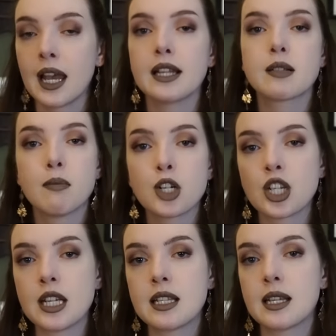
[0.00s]
It's much
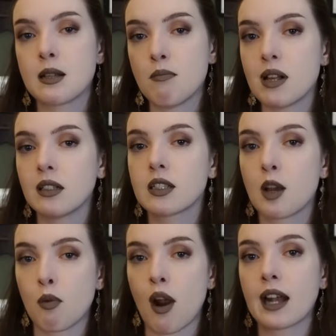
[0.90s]
easier to build
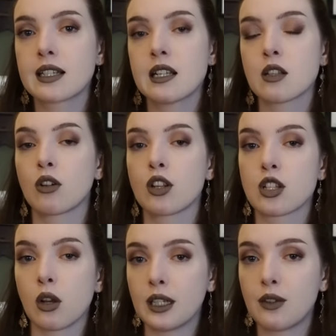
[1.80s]
a practice on a
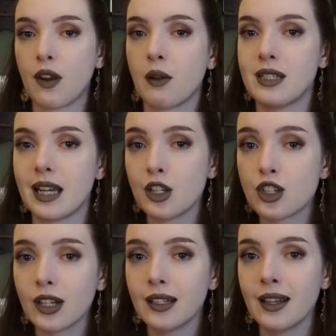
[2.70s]
solid
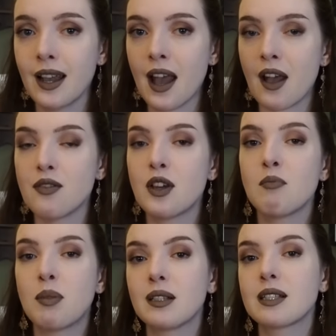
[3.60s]
foundation
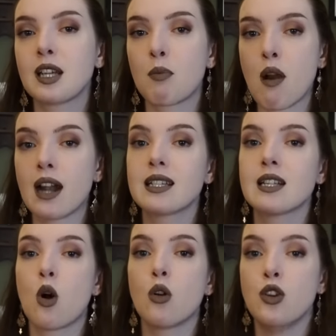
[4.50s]
than building a
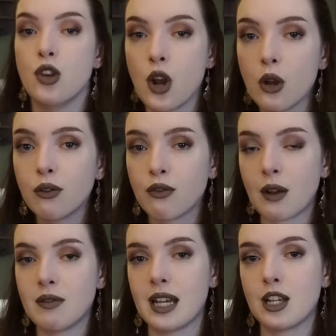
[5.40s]
practice on no
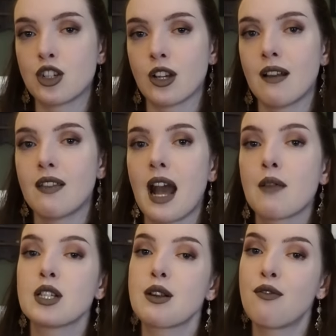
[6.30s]
foundation and then
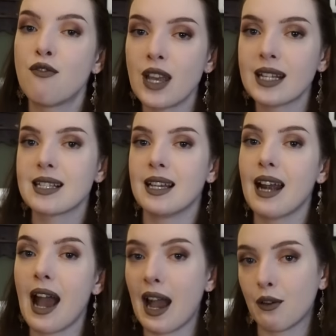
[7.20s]
having to fix
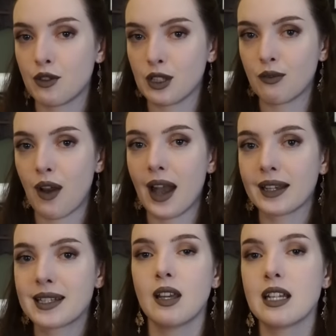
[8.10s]
it after the
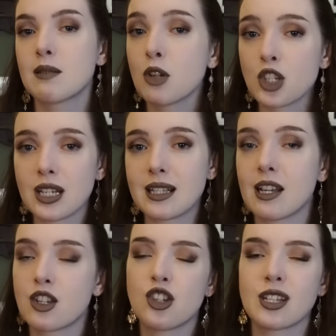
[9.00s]
fact. It's much
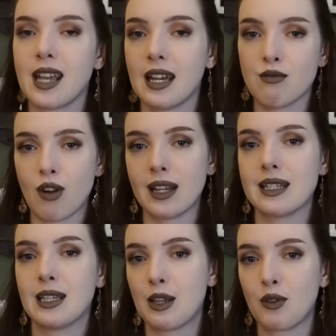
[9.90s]
easier to just get it right
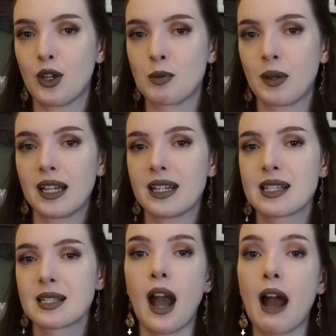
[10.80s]
in the first
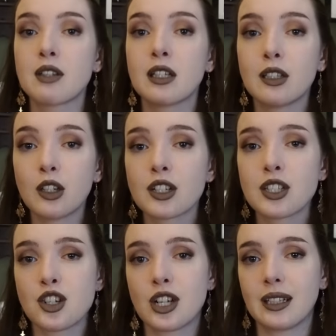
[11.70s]
place. Having looked
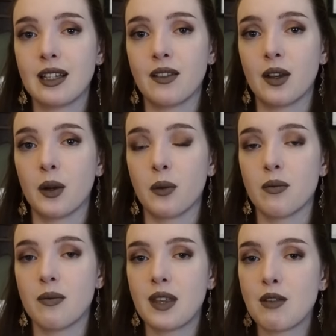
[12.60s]
at Gillian though,
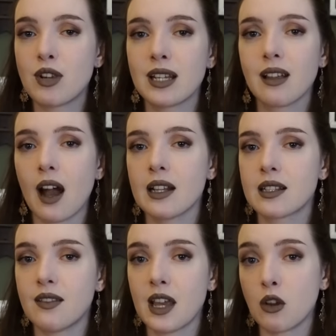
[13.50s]
they realise
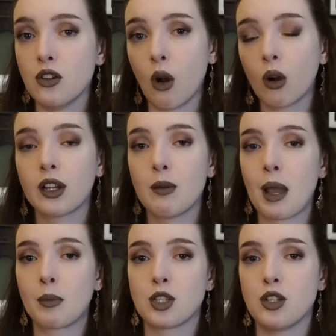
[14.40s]
that they are not going to
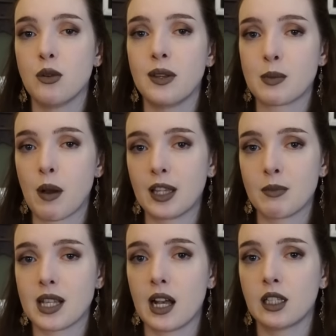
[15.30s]
be able to do this by
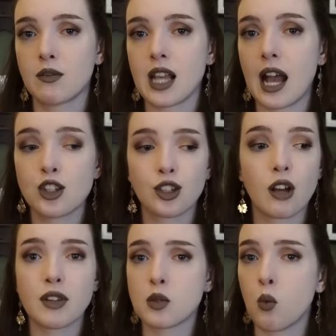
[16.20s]
themselves.
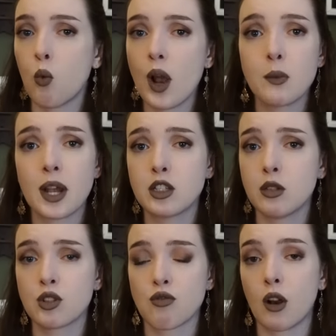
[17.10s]
Angelov is way
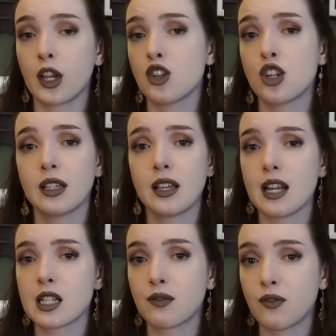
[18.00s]
too strong and Gillian
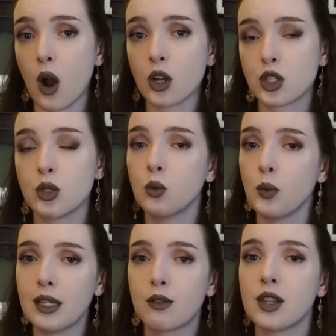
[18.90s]
is far too
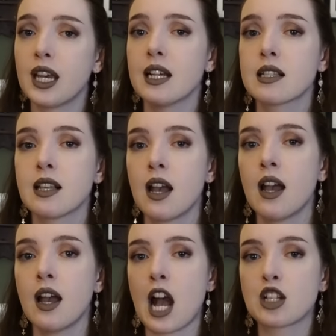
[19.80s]
weak for this,
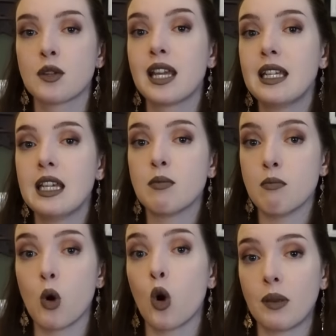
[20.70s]
and so they need
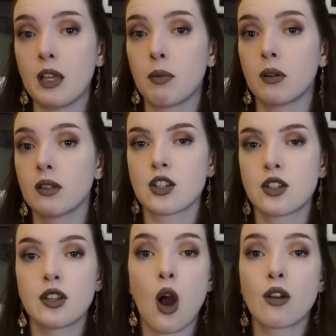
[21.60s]
more people.
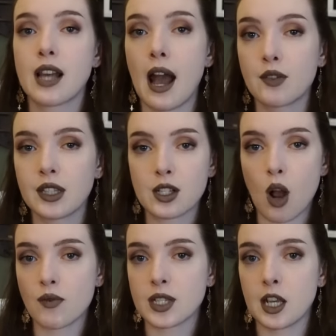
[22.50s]
So the aunts are having this
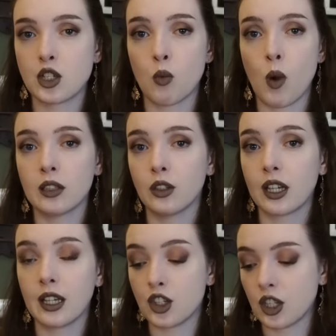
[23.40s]
conversation while
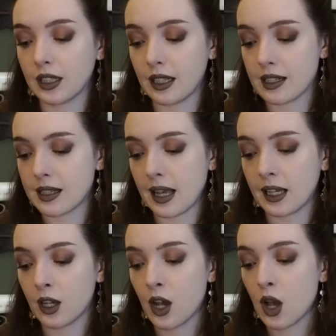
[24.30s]
looking at Gillian
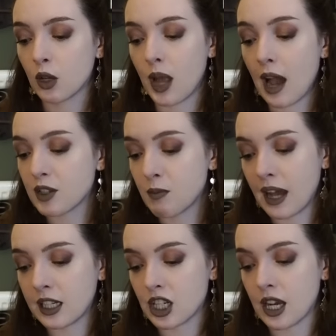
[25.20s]
saying, "We have to
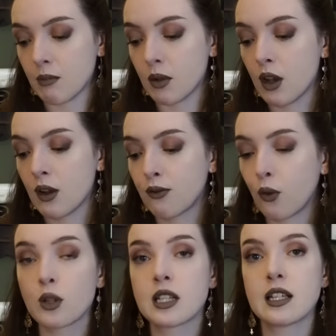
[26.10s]
banish him,
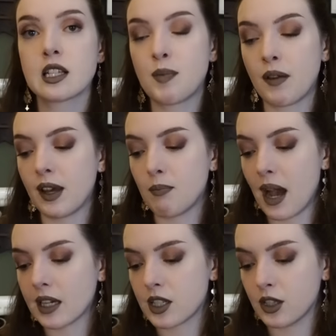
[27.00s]
force his spirit
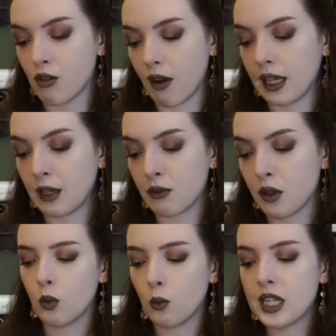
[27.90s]
back to the grave.
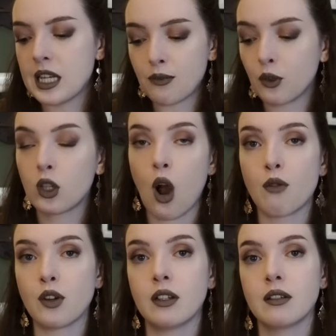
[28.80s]
We need a full
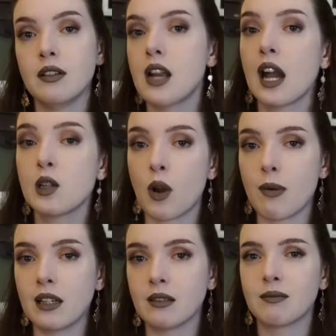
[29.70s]
coven, 9
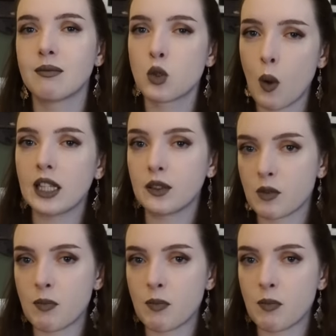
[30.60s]
women, 12's